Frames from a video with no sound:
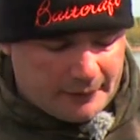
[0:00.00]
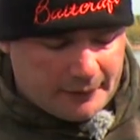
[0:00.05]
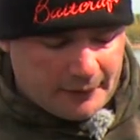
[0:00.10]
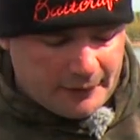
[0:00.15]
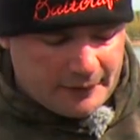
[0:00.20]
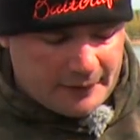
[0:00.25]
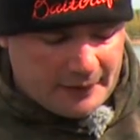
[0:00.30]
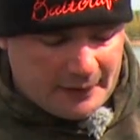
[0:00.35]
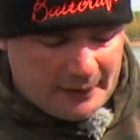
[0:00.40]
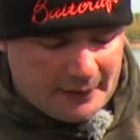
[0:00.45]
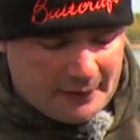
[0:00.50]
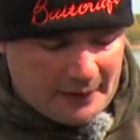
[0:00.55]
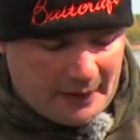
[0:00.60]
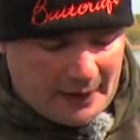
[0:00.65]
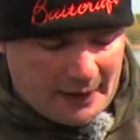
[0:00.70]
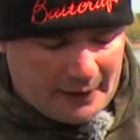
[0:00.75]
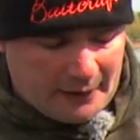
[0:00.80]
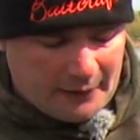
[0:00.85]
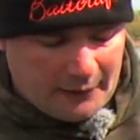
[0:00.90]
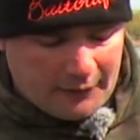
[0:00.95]
dodgy
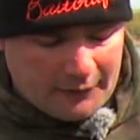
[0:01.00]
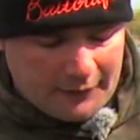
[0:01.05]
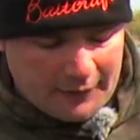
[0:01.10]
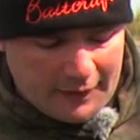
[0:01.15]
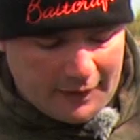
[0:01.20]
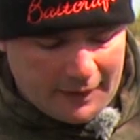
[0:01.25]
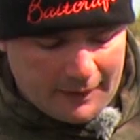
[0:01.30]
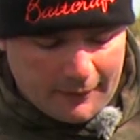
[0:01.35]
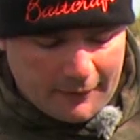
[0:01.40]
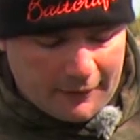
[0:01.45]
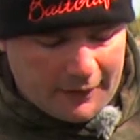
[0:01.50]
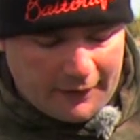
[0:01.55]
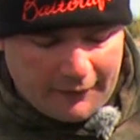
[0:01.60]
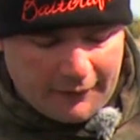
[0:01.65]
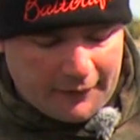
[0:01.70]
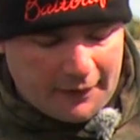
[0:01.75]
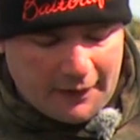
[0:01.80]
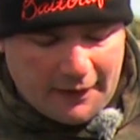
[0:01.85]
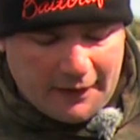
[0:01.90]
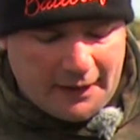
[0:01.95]
angle on the lip or
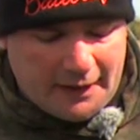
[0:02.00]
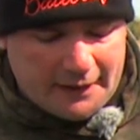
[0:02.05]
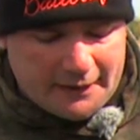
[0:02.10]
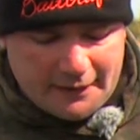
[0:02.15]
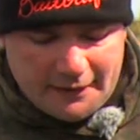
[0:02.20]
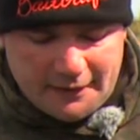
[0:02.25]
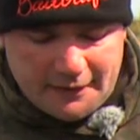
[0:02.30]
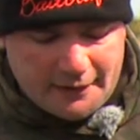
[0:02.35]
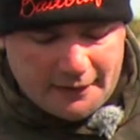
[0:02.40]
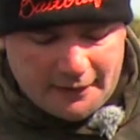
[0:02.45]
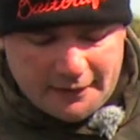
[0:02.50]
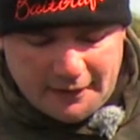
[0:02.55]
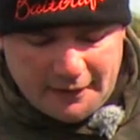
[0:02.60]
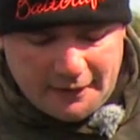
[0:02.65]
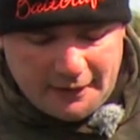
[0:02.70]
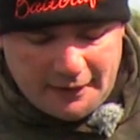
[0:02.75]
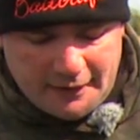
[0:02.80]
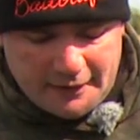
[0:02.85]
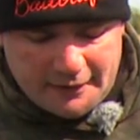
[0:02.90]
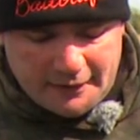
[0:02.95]
anything like that. It's just
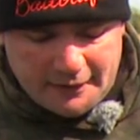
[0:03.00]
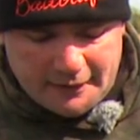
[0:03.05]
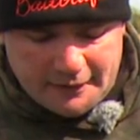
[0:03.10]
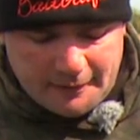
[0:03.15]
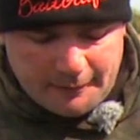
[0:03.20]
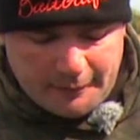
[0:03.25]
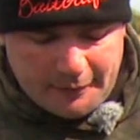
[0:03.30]
a